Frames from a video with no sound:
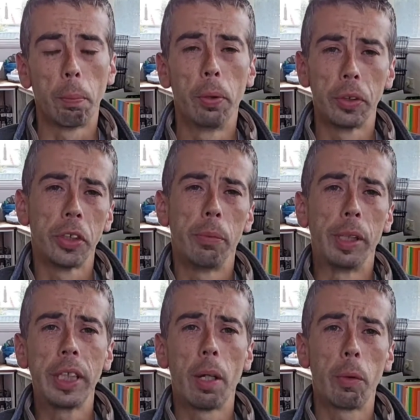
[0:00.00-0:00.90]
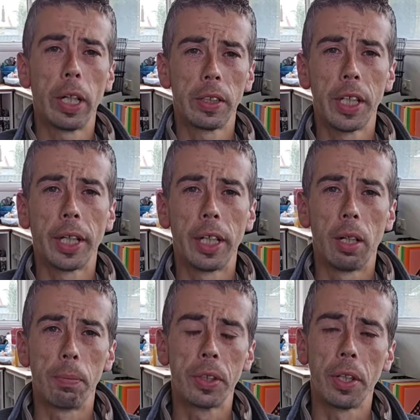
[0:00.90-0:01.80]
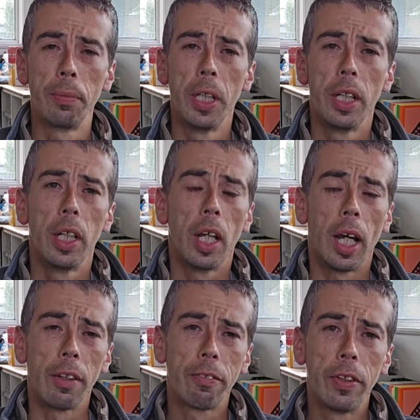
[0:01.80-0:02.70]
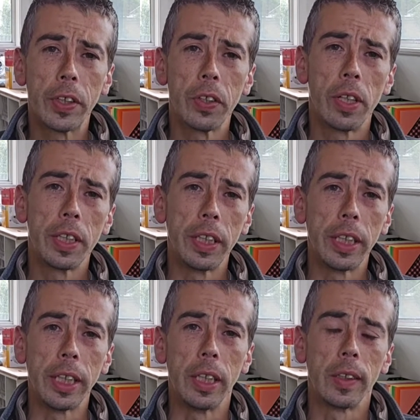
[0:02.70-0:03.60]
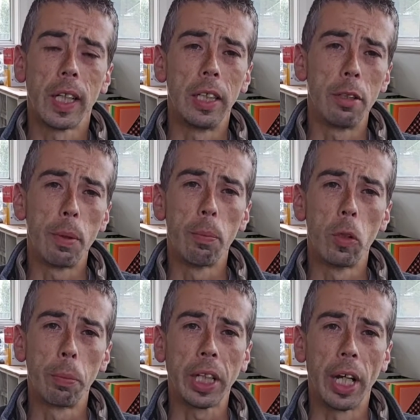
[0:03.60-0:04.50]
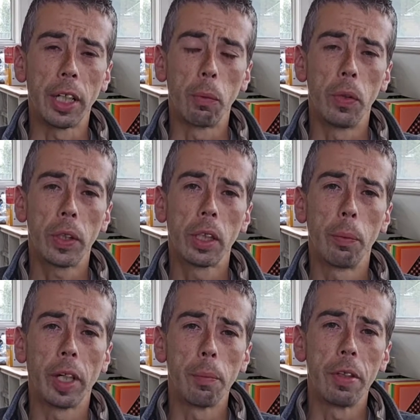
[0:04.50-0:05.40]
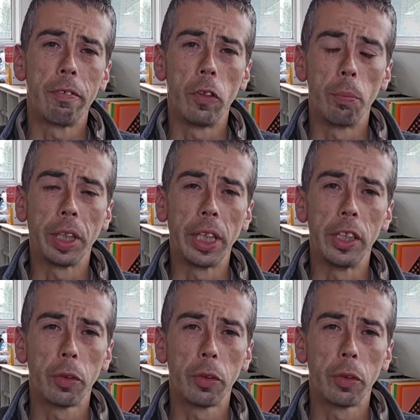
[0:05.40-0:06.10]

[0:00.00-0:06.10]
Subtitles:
put to me, and we're going to take it up. So the first idea is a little bit more mechanic work that we're going to be filming in